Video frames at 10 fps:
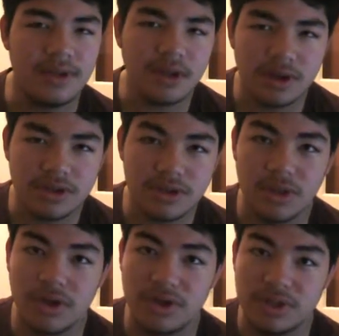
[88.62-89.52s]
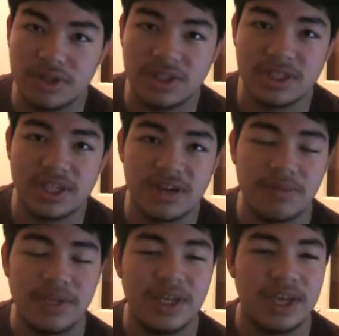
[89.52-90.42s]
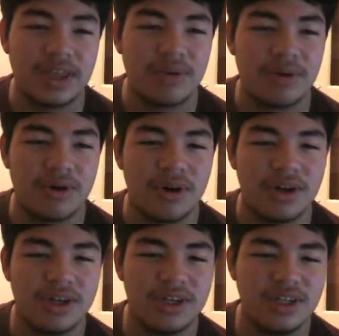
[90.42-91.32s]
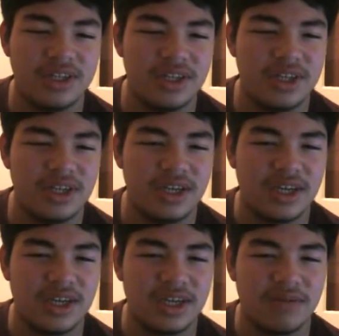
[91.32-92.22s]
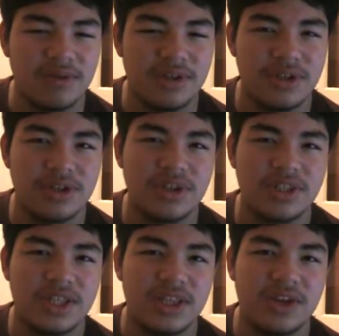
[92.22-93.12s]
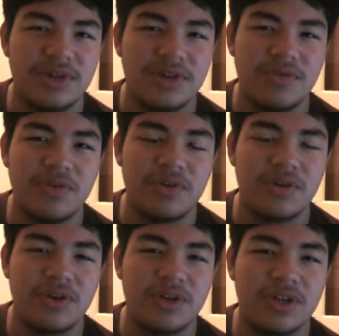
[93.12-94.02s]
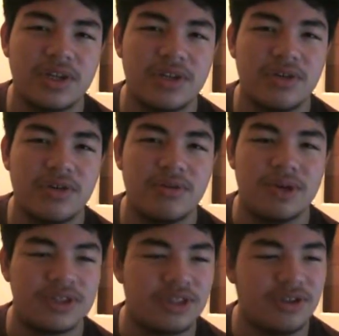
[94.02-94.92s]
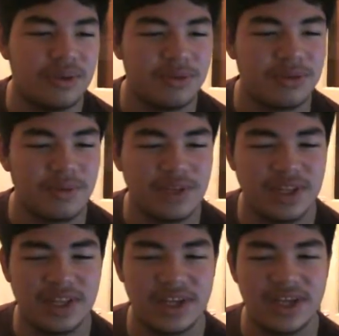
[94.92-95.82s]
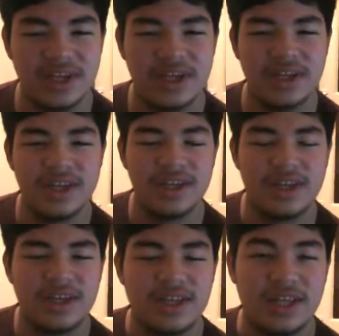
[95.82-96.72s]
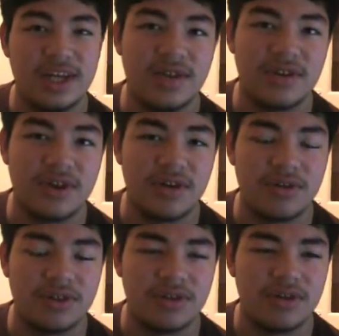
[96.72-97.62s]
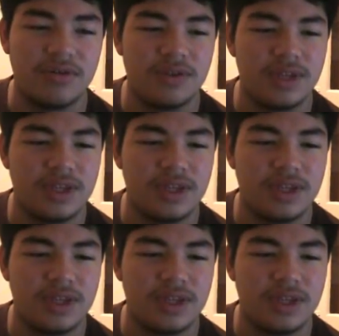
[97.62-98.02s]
also, the golden skinned being in the Piraka, and I'm pretty sure they said the Toa Nuva were going to go rescue them or something like that. And that never got resolved.